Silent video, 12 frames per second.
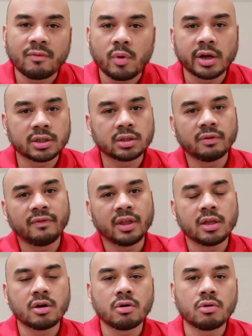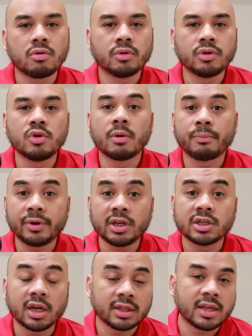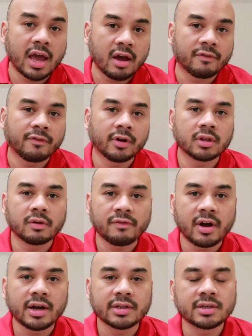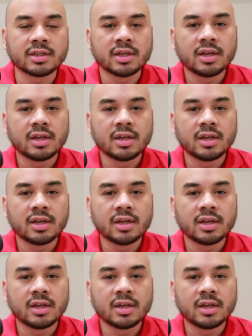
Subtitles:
watched the video do appreciate the effort of us